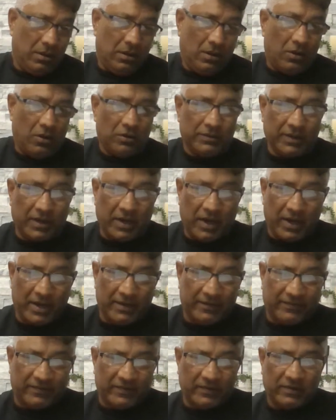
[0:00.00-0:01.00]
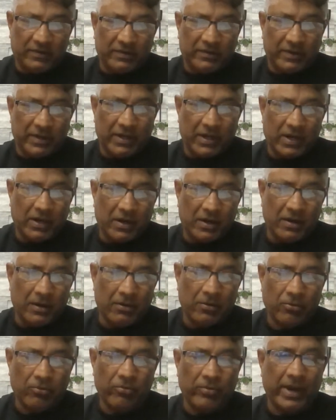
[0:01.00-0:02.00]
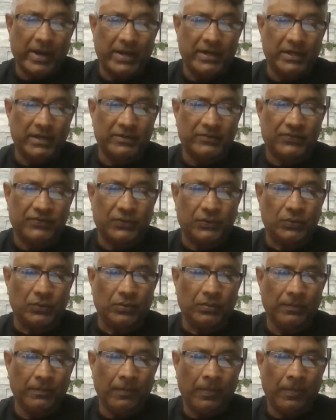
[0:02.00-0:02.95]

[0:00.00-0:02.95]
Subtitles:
all the guys that I ran into,